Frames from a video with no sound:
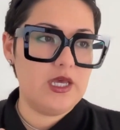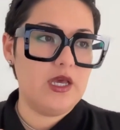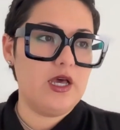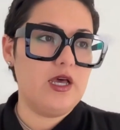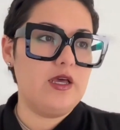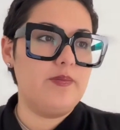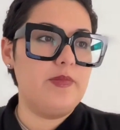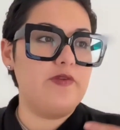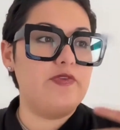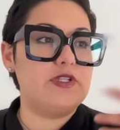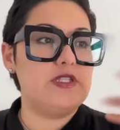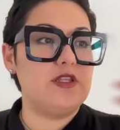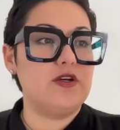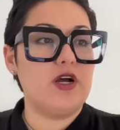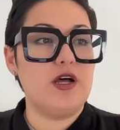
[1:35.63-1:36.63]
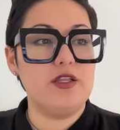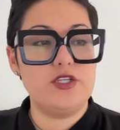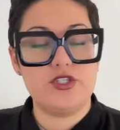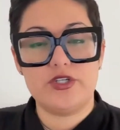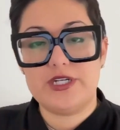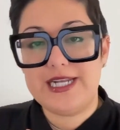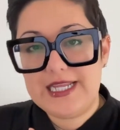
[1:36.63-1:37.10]
If their colleagues
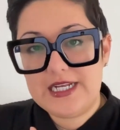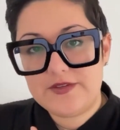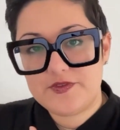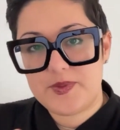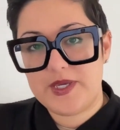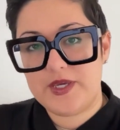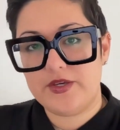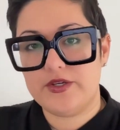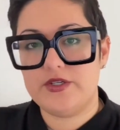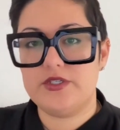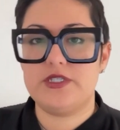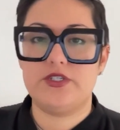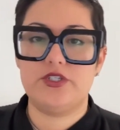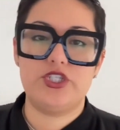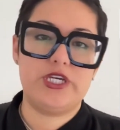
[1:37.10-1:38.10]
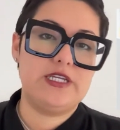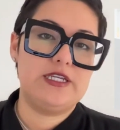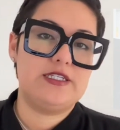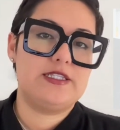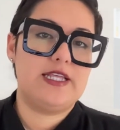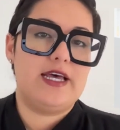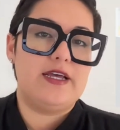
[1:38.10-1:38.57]
are native speakers, they're
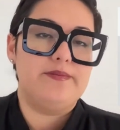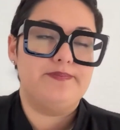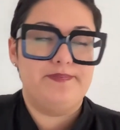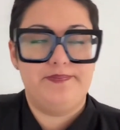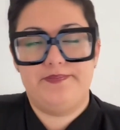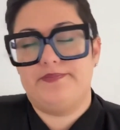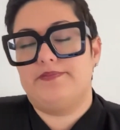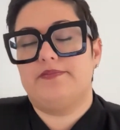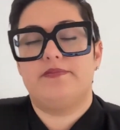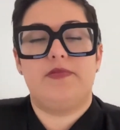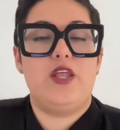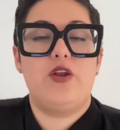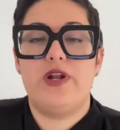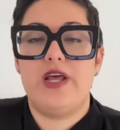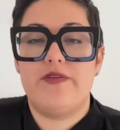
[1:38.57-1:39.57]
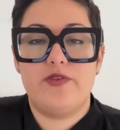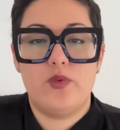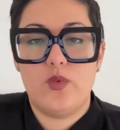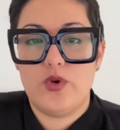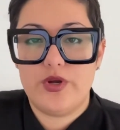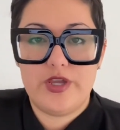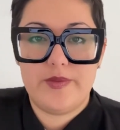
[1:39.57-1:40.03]
jealous that they don't have to
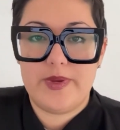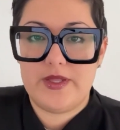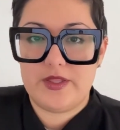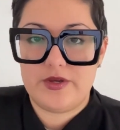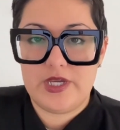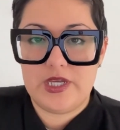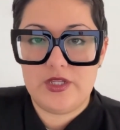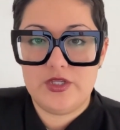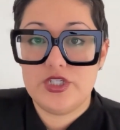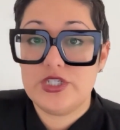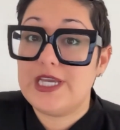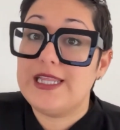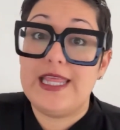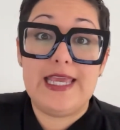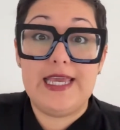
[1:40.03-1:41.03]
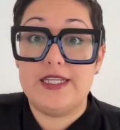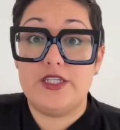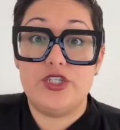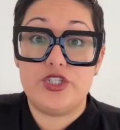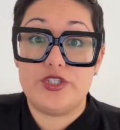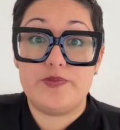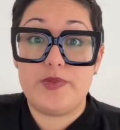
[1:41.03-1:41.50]
worry about their English and they get to
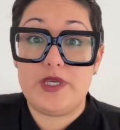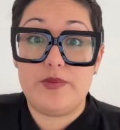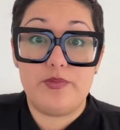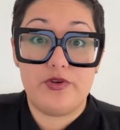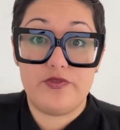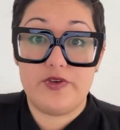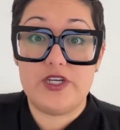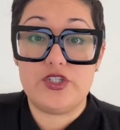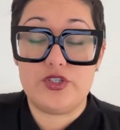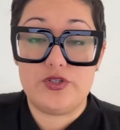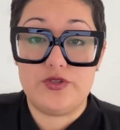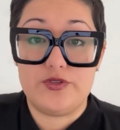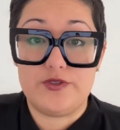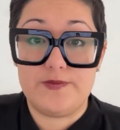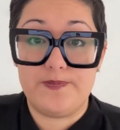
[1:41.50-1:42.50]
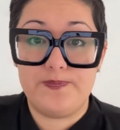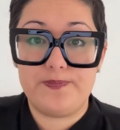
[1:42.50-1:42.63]
just be professionals.